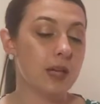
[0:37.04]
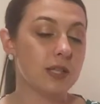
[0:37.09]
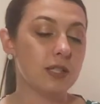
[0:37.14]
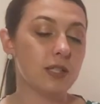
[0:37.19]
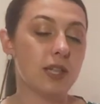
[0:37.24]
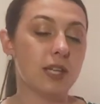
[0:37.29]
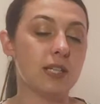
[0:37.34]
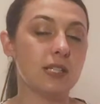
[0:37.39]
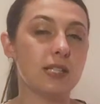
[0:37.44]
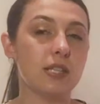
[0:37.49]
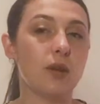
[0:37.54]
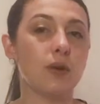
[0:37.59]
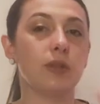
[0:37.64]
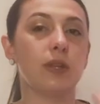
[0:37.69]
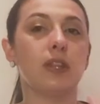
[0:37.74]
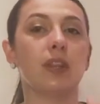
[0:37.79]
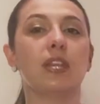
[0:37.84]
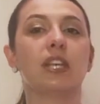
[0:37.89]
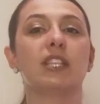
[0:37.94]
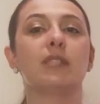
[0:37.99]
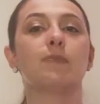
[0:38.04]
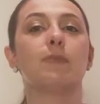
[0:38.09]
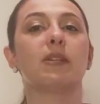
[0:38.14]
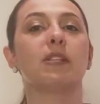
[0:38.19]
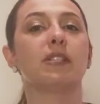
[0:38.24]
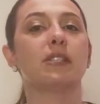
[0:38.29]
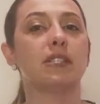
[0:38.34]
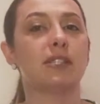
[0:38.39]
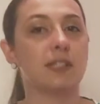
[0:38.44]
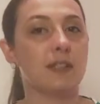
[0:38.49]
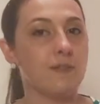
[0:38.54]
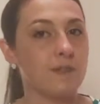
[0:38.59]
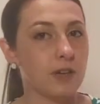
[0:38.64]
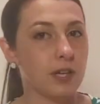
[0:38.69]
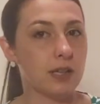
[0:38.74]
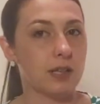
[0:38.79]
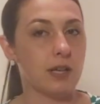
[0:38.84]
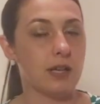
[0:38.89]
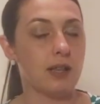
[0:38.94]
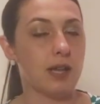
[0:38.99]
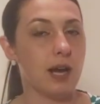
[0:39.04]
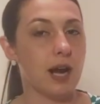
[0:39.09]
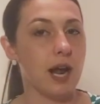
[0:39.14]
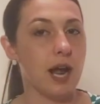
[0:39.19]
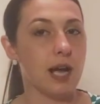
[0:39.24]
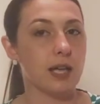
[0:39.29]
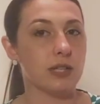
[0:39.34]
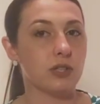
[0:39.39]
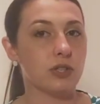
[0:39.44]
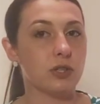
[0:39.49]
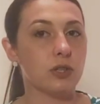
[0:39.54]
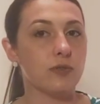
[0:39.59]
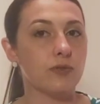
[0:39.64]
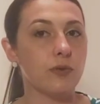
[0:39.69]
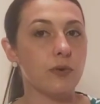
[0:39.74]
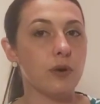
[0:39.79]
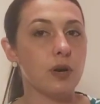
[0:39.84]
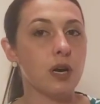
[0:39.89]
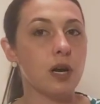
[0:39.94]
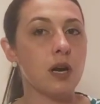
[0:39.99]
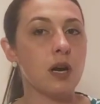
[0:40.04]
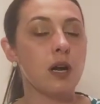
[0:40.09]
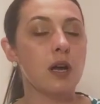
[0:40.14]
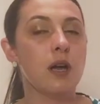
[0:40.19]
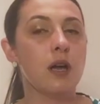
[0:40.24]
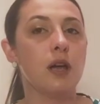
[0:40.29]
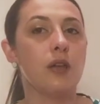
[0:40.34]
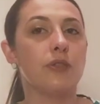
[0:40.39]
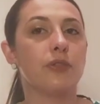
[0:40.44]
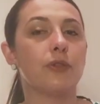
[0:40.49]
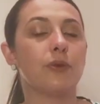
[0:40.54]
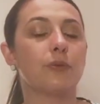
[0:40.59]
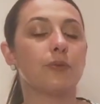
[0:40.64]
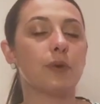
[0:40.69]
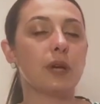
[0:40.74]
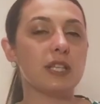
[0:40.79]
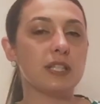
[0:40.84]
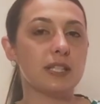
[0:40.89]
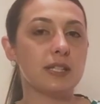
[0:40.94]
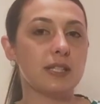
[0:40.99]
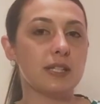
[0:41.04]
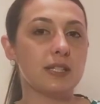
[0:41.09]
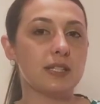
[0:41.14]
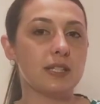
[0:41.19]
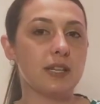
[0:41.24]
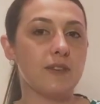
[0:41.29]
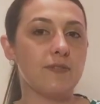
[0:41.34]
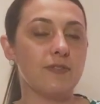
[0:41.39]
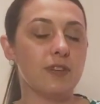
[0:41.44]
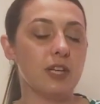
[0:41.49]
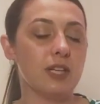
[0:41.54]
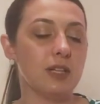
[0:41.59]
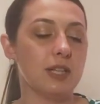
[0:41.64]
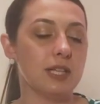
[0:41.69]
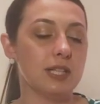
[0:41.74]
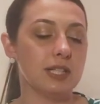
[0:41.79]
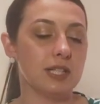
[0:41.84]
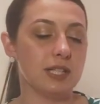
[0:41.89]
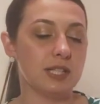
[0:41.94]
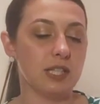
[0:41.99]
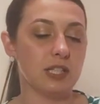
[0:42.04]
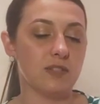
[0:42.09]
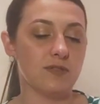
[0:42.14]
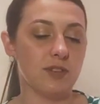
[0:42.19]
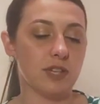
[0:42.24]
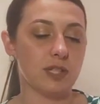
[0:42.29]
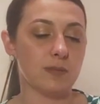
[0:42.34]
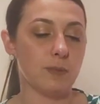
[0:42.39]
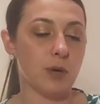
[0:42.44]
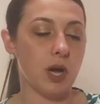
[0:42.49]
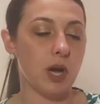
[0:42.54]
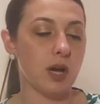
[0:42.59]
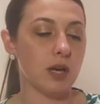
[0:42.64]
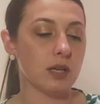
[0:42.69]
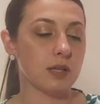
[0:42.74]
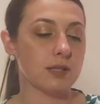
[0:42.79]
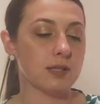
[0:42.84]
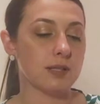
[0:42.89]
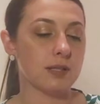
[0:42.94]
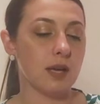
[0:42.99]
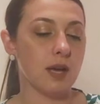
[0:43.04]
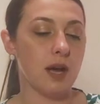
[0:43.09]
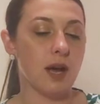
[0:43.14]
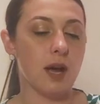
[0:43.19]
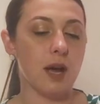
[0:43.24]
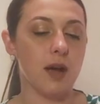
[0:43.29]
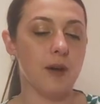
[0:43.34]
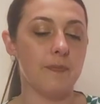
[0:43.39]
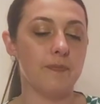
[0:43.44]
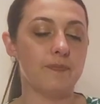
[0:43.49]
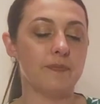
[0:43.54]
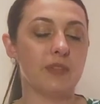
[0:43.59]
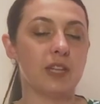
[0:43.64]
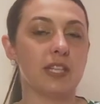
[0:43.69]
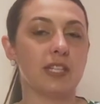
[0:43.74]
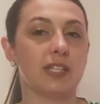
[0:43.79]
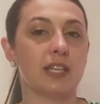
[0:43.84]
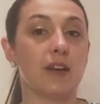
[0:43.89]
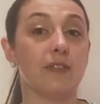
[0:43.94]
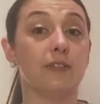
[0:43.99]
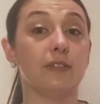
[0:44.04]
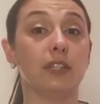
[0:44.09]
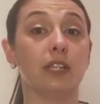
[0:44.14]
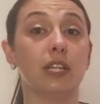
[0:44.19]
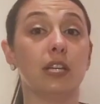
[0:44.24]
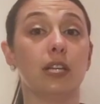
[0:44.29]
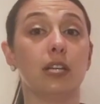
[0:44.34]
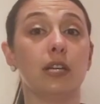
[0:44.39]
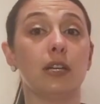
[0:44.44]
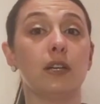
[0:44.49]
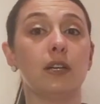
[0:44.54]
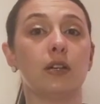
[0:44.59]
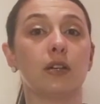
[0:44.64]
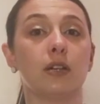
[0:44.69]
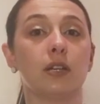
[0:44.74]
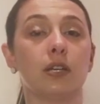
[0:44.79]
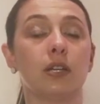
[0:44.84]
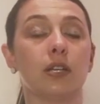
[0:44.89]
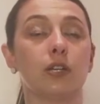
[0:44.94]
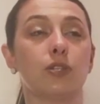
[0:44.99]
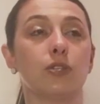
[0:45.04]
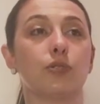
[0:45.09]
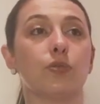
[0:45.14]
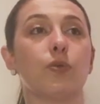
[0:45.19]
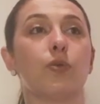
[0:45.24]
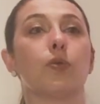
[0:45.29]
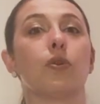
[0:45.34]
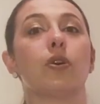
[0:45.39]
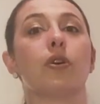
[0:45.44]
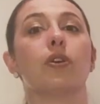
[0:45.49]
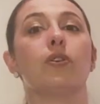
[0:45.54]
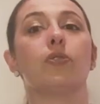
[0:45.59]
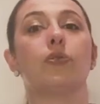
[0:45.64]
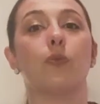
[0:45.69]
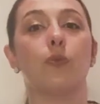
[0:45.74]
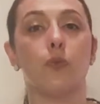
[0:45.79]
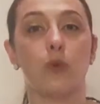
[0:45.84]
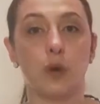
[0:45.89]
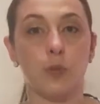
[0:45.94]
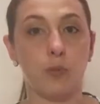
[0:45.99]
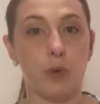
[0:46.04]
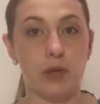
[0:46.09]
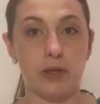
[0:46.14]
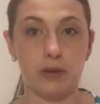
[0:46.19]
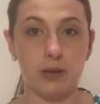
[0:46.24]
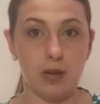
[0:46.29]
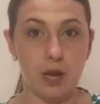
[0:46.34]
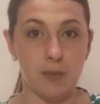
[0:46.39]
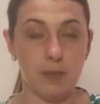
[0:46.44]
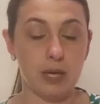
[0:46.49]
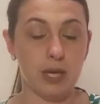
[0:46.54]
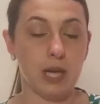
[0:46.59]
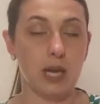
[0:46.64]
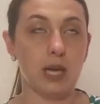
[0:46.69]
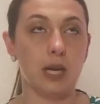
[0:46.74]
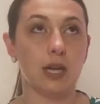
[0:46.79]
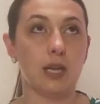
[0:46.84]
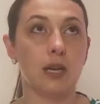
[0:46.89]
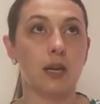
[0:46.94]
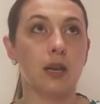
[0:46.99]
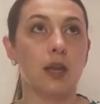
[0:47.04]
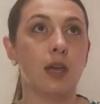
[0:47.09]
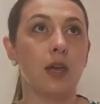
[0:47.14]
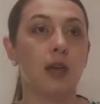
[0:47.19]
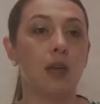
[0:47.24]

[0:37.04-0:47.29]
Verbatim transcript: So that is the only thing specifically that I asked her for. The rest of the stuff in this Stitch Fix box um, is definitely geared toward the warm weather coming in.